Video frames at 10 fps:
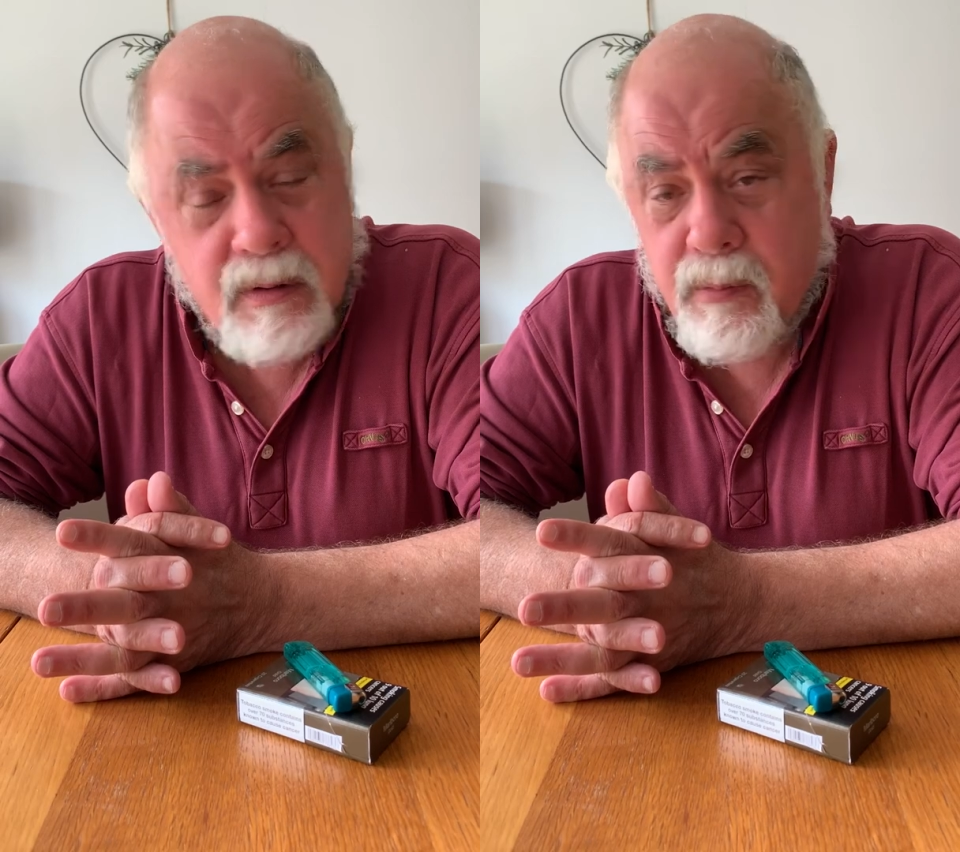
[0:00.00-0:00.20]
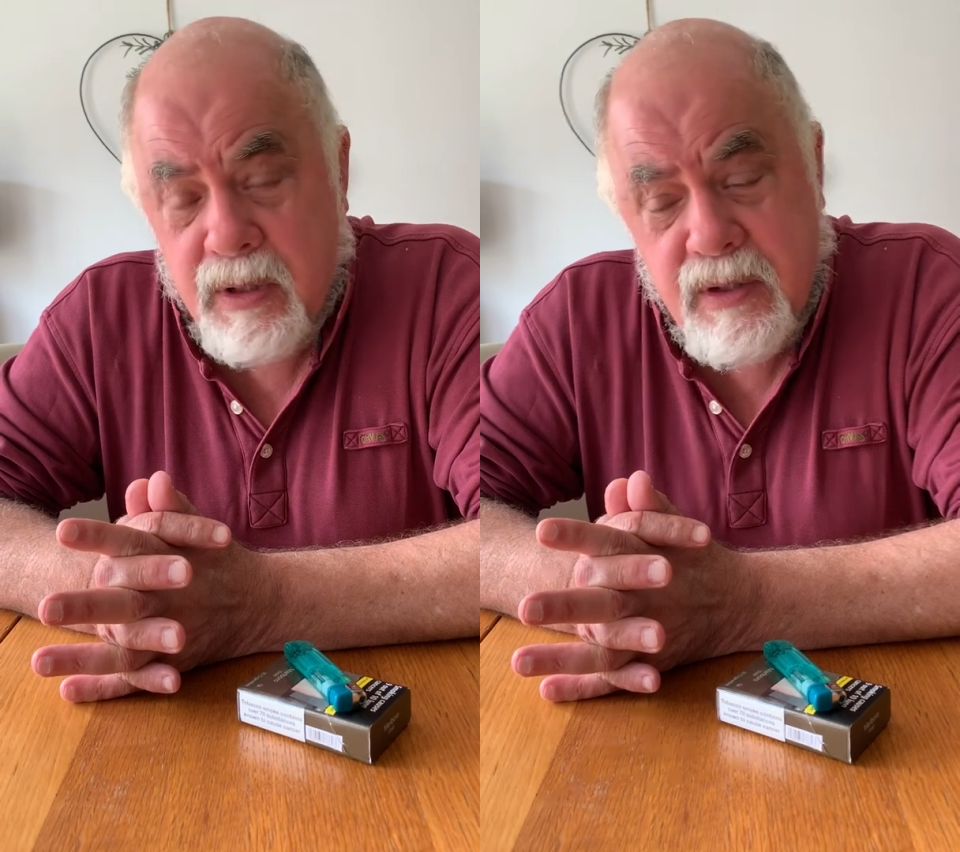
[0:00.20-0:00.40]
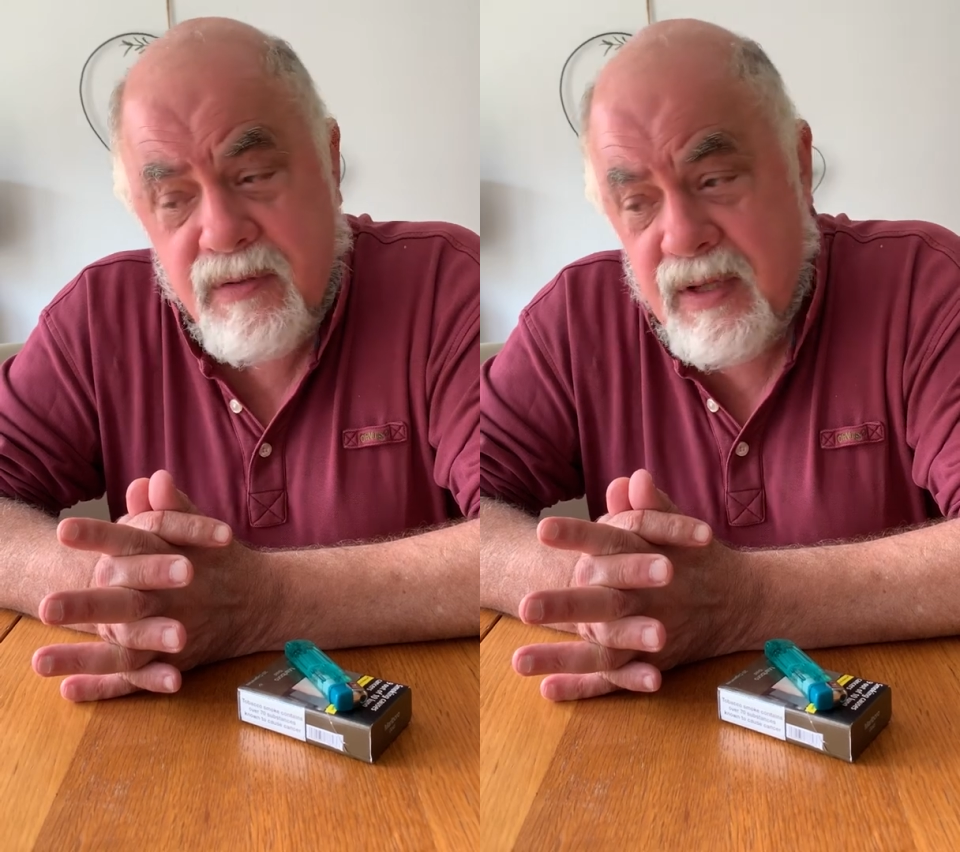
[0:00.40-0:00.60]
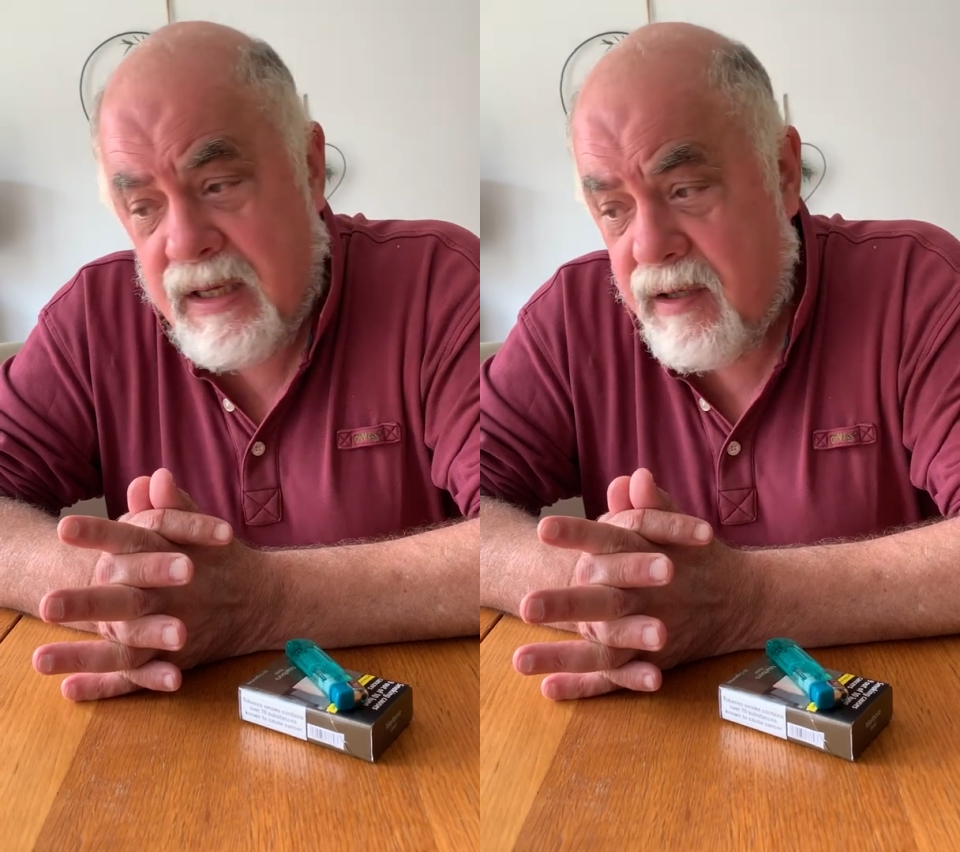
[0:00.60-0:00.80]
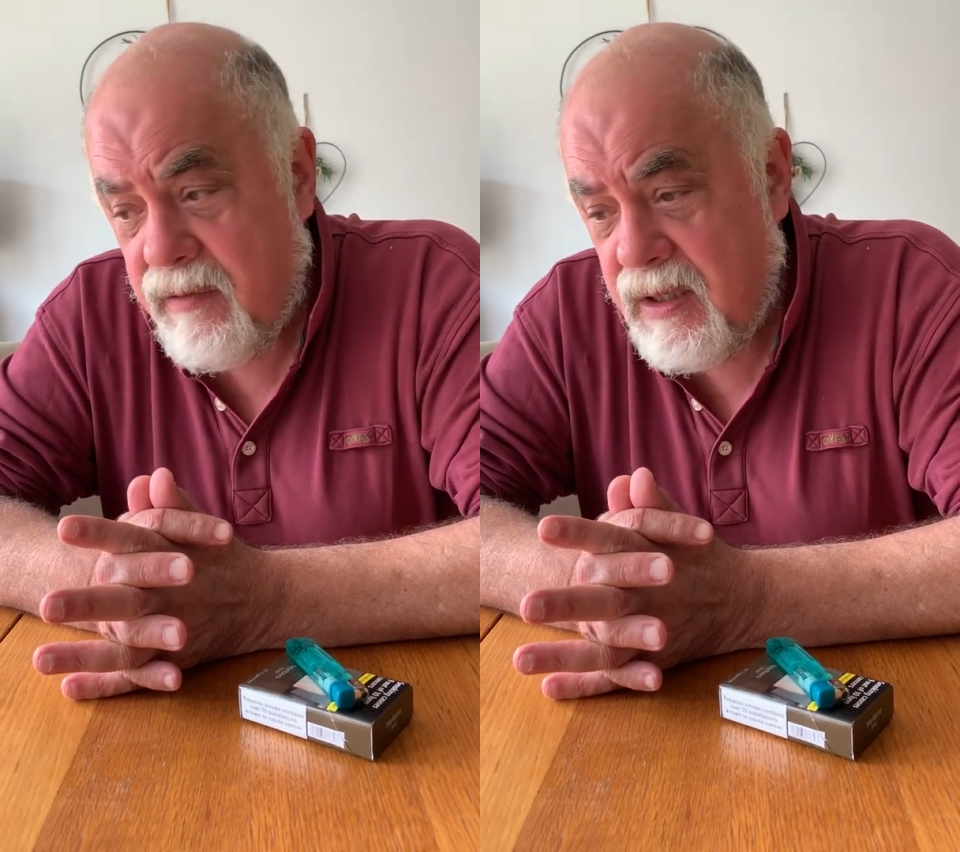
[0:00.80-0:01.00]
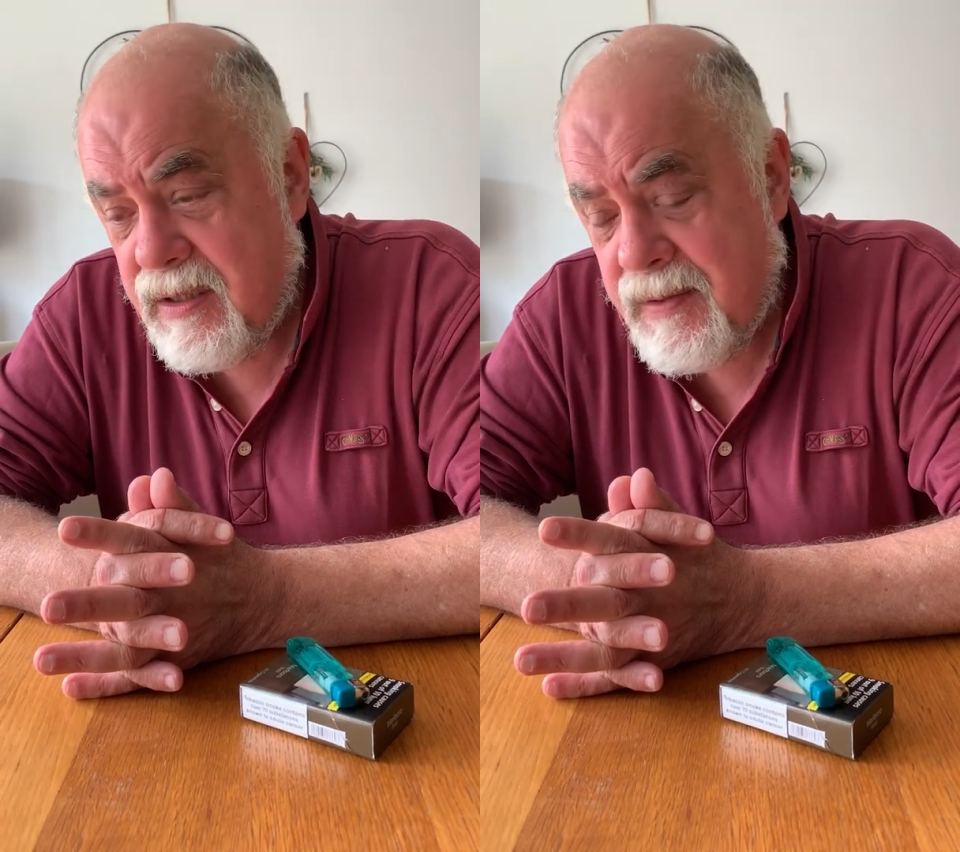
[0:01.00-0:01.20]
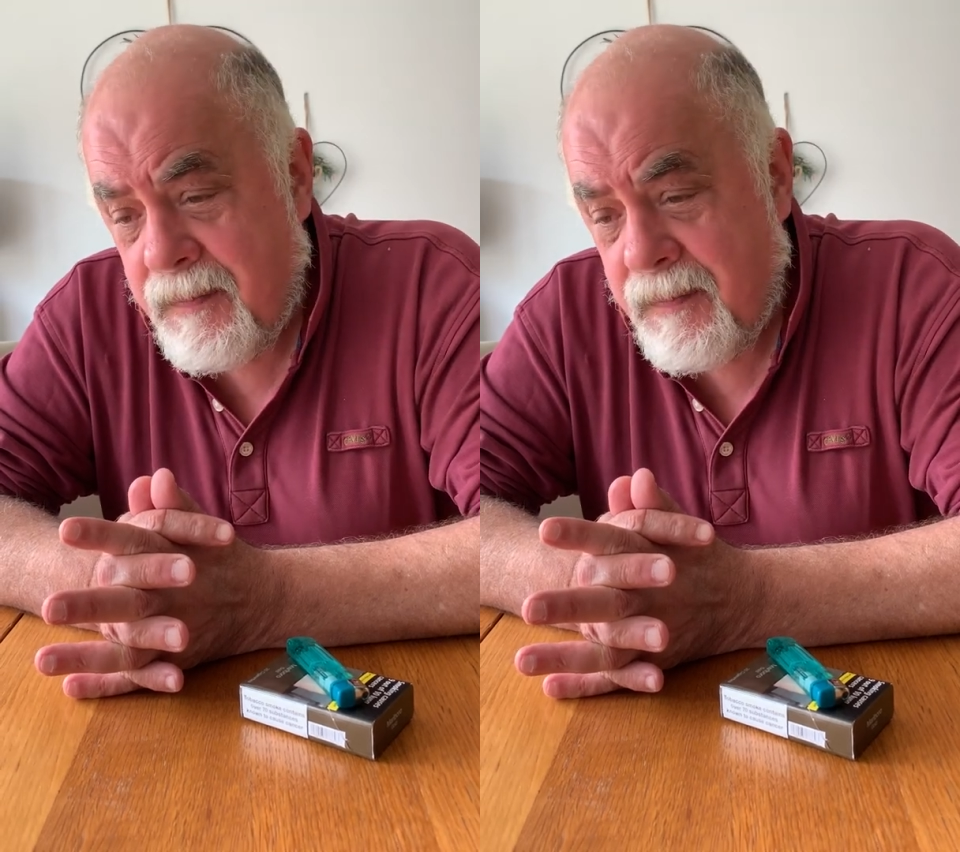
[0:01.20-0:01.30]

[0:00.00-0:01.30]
And when you think of it,